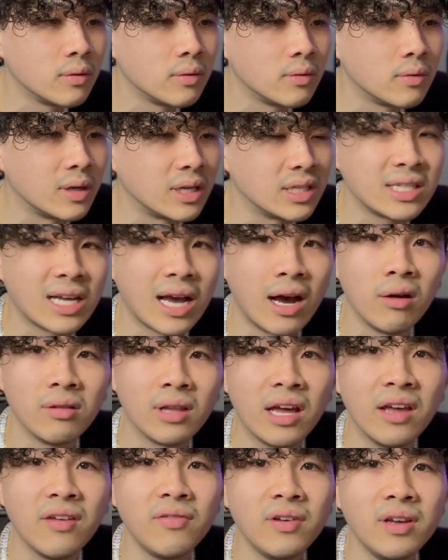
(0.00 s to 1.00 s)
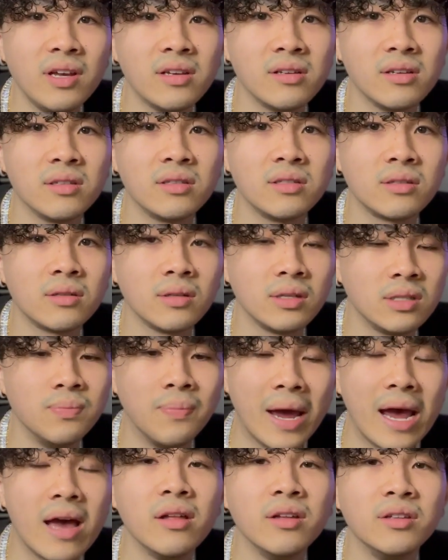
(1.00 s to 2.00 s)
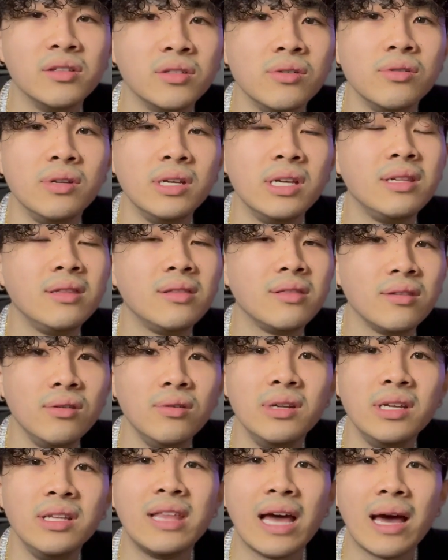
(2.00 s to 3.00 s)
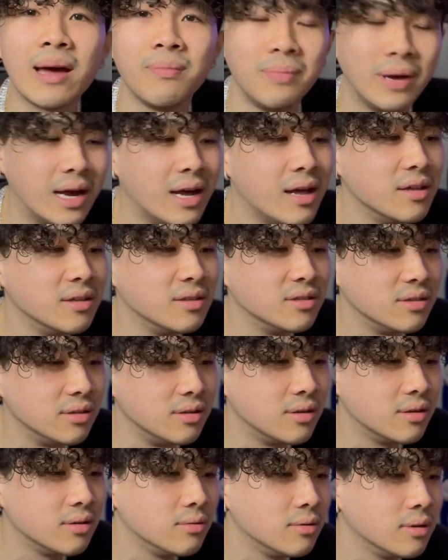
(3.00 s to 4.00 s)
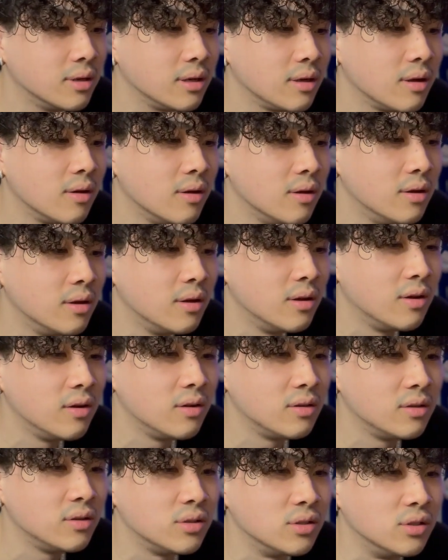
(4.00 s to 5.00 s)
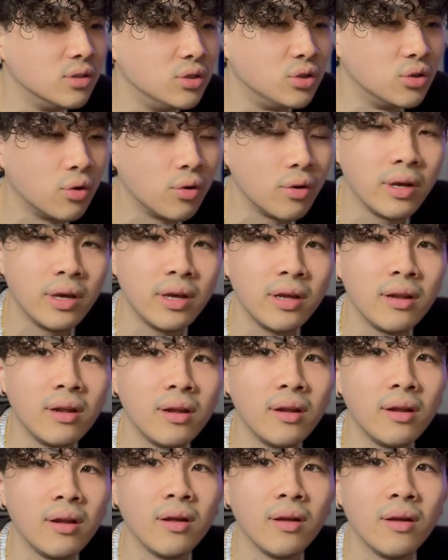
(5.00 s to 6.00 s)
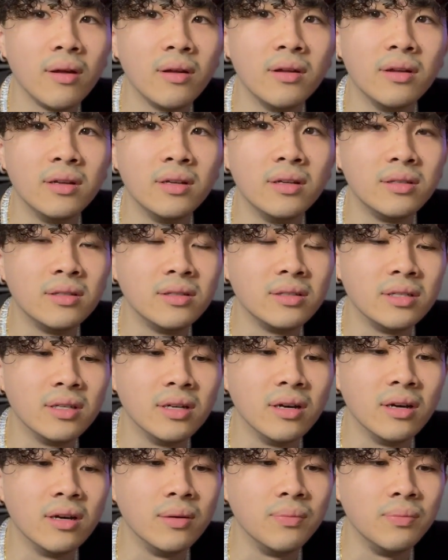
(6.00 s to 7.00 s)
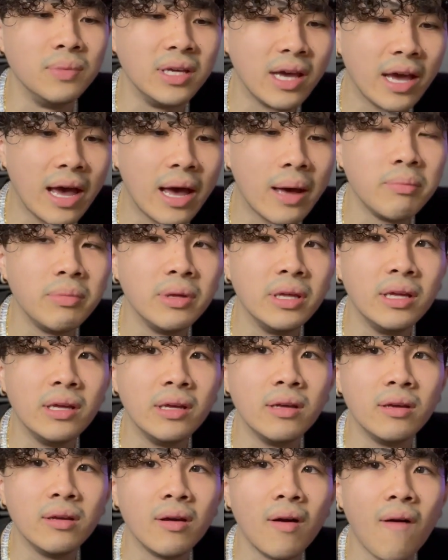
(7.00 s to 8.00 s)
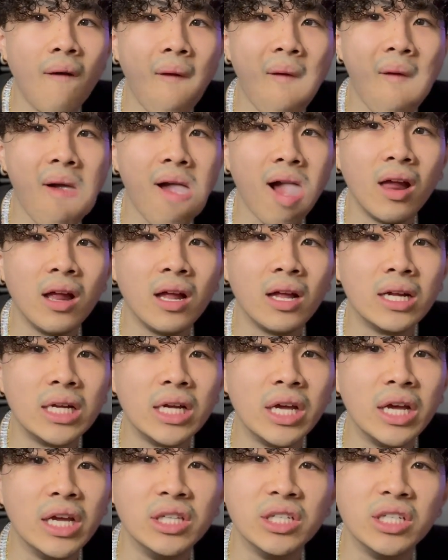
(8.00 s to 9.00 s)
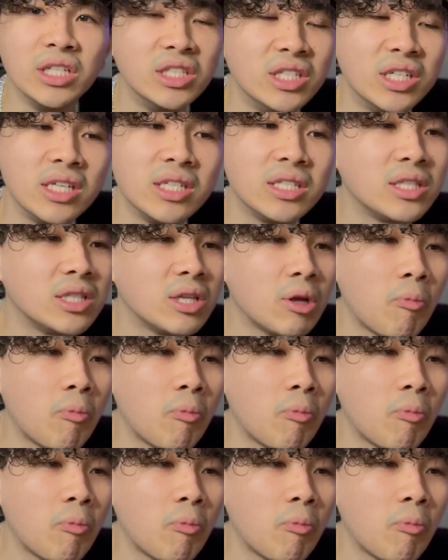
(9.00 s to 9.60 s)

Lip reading: that's how life is. It's balance. You need that balance, you know, like, to enjoy it, to be happy, and to just